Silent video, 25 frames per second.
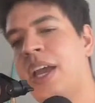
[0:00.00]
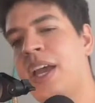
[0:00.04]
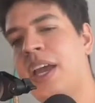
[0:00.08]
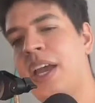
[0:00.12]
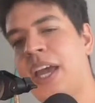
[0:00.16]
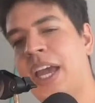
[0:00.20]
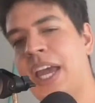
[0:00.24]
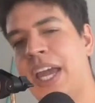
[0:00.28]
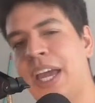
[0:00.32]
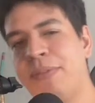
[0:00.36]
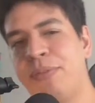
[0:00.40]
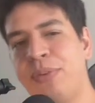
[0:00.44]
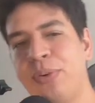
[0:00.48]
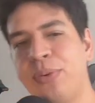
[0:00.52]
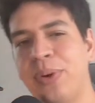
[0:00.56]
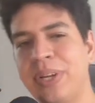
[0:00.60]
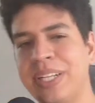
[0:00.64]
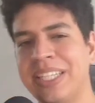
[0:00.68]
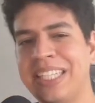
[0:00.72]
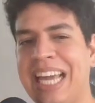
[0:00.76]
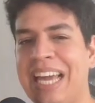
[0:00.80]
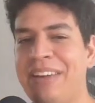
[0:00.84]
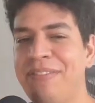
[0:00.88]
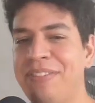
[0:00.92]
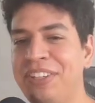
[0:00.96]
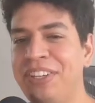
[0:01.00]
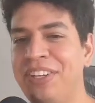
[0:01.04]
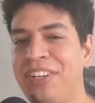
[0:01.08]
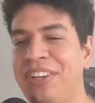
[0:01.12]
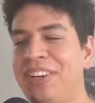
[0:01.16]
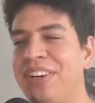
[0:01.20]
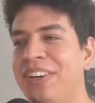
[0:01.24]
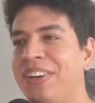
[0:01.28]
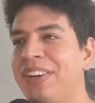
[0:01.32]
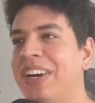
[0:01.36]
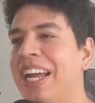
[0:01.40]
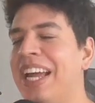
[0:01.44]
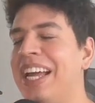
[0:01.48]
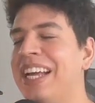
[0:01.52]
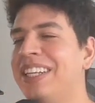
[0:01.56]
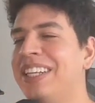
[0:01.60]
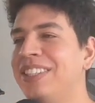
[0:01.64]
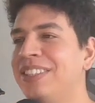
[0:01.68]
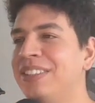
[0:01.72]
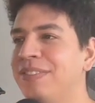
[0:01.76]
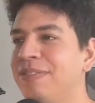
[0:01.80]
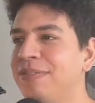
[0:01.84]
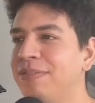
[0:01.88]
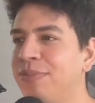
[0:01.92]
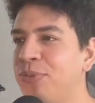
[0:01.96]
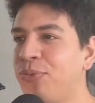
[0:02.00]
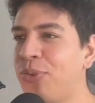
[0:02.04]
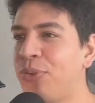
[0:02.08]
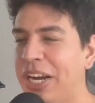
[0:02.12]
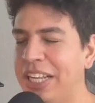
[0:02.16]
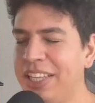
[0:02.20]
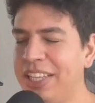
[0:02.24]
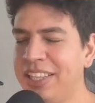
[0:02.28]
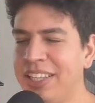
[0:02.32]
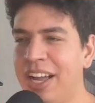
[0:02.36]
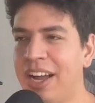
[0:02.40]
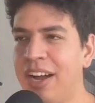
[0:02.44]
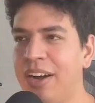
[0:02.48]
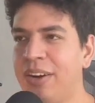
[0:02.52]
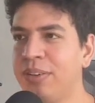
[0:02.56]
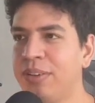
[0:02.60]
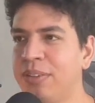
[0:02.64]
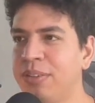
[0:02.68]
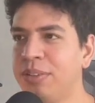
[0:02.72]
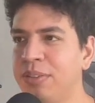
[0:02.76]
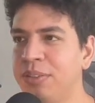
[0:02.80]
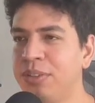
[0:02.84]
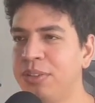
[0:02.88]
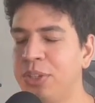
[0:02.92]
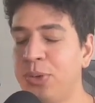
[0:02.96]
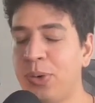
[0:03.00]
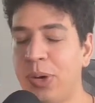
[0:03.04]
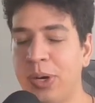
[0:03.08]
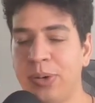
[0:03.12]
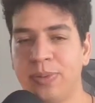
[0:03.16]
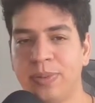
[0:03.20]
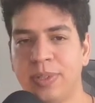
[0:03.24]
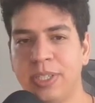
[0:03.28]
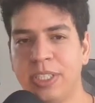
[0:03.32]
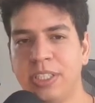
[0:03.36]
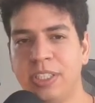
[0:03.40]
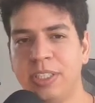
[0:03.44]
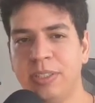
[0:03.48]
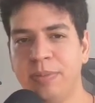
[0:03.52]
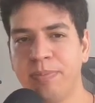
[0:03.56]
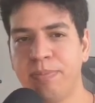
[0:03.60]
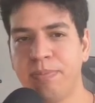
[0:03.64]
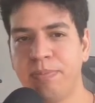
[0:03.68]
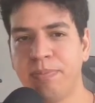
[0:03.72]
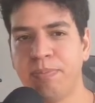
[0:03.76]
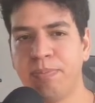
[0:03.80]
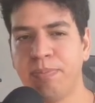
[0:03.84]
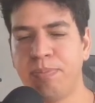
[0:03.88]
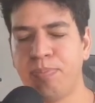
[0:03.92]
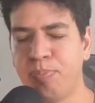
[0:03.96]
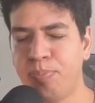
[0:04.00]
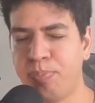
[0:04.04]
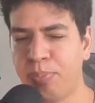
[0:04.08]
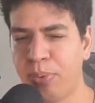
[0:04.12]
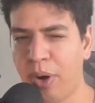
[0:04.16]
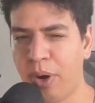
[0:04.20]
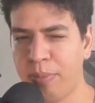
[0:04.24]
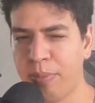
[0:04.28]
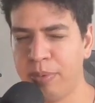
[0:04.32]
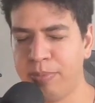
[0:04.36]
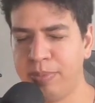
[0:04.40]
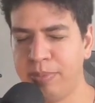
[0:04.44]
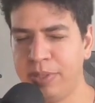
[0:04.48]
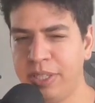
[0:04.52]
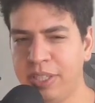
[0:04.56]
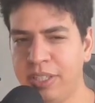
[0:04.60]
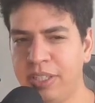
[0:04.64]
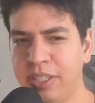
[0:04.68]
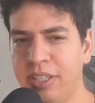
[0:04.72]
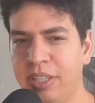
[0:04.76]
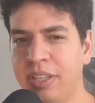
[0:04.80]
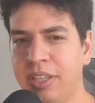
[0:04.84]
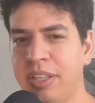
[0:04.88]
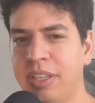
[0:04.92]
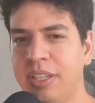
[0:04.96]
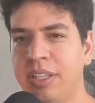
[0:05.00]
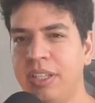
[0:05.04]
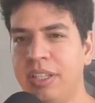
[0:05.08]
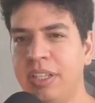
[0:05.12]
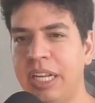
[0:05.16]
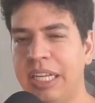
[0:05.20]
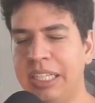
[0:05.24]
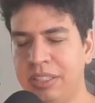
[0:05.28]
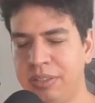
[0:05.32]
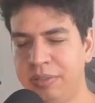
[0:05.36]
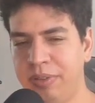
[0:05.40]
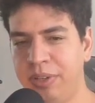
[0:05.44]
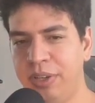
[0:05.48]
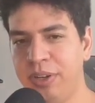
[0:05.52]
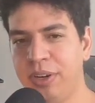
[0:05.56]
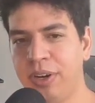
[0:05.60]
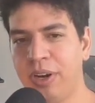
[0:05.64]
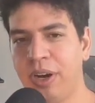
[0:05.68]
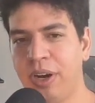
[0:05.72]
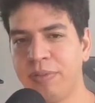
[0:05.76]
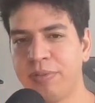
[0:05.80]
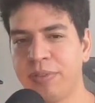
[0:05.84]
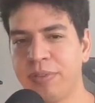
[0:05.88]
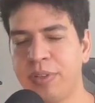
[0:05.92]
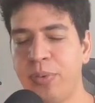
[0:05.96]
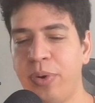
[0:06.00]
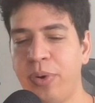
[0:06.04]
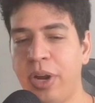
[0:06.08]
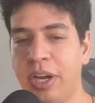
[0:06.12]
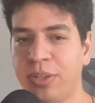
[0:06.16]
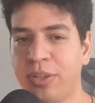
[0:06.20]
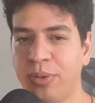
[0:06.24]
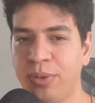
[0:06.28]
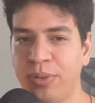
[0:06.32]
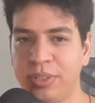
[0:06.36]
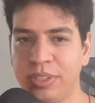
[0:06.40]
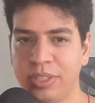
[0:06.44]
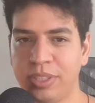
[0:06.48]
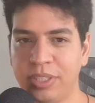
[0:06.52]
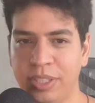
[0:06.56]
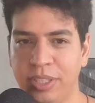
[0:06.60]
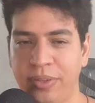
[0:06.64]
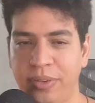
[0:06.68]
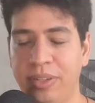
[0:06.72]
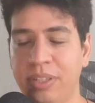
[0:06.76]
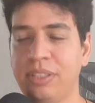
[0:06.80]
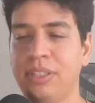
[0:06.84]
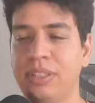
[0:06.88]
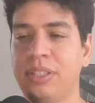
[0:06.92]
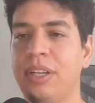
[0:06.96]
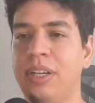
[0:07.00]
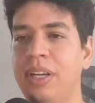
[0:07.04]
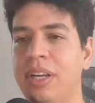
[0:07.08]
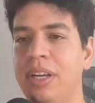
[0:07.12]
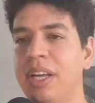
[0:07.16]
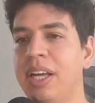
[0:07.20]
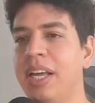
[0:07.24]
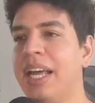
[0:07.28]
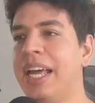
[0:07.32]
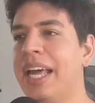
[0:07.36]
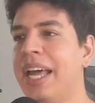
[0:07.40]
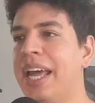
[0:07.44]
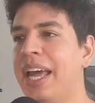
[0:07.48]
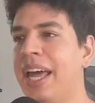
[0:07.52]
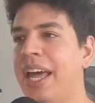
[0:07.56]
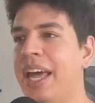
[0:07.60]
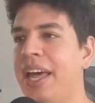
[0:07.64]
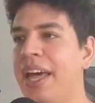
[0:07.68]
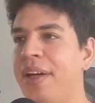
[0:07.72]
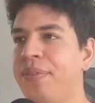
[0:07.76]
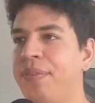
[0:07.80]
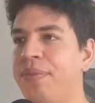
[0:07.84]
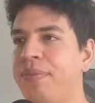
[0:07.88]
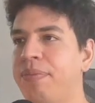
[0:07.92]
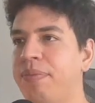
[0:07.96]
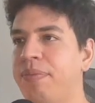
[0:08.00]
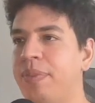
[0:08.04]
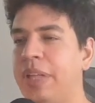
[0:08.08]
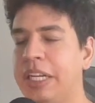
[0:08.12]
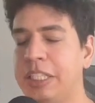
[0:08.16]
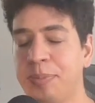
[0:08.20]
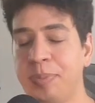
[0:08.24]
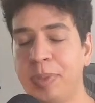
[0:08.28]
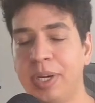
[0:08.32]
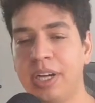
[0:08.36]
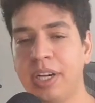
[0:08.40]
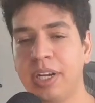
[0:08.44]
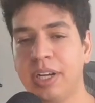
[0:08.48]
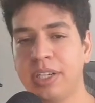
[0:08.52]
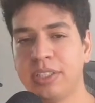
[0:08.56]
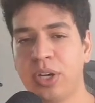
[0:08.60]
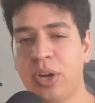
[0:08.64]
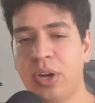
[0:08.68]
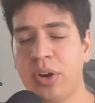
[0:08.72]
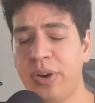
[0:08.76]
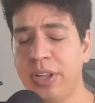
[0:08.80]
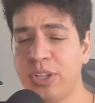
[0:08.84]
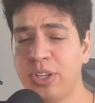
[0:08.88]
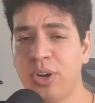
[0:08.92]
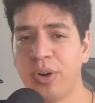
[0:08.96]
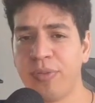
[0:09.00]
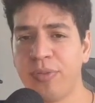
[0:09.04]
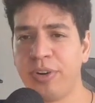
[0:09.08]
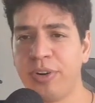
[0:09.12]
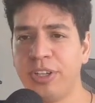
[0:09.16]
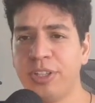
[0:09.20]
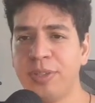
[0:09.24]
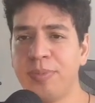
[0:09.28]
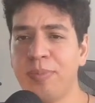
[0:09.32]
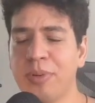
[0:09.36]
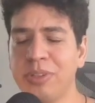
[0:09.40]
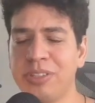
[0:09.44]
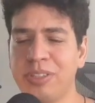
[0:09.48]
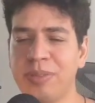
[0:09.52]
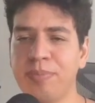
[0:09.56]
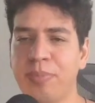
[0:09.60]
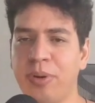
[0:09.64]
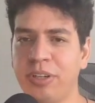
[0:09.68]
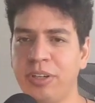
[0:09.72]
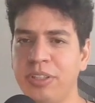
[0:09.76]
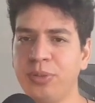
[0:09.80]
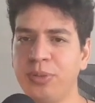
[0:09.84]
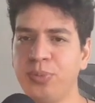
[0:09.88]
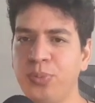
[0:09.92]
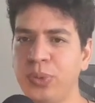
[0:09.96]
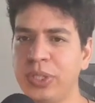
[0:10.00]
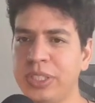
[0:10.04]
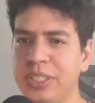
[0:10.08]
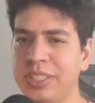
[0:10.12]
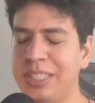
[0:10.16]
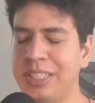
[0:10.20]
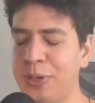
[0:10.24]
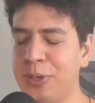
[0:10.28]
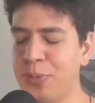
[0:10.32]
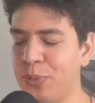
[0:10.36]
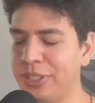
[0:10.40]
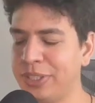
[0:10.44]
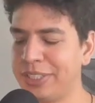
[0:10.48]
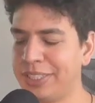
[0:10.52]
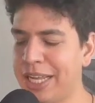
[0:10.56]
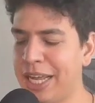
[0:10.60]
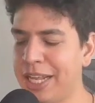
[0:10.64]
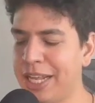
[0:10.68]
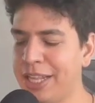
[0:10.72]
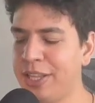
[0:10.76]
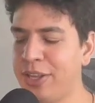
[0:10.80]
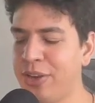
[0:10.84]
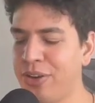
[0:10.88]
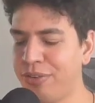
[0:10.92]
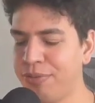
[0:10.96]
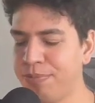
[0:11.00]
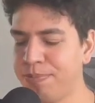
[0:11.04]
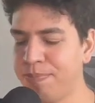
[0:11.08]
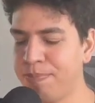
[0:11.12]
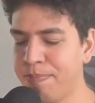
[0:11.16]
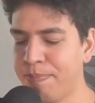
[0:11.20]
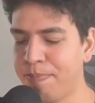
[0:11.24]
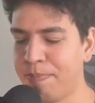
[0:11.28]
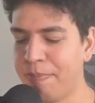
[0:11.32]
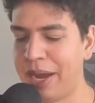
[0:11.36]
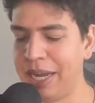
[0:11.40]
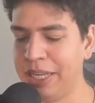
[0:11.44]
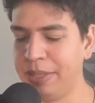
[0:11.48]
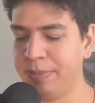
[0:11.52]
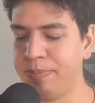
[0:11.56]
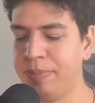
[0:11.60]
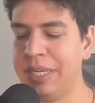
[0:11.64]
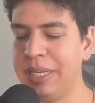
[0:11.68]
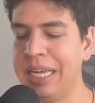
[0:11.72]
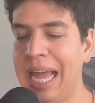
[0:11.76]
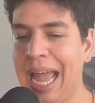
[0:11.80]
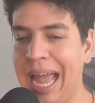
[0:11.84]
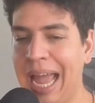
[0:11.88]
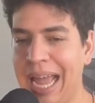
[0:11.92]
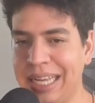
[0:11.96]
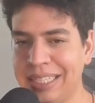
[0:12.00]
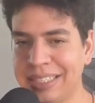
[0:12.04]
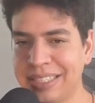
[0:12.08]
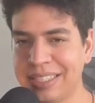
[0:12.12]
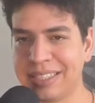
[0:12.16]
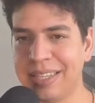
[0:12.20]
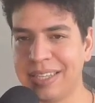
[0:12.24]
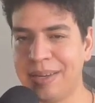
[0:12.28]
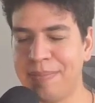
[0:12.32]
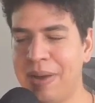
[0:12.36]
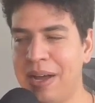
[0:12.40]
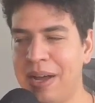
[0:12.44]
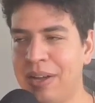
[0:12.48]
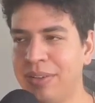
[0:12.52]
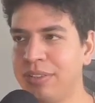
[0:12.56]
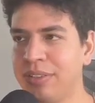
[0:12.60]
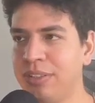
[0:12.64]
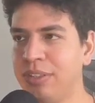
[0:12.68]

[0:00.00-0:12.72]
Hey everyone, Kevin here, and right now you are watching probably the last video of the React Hooks series. And that's because I already covered the most important ones, the ones that you might be asked about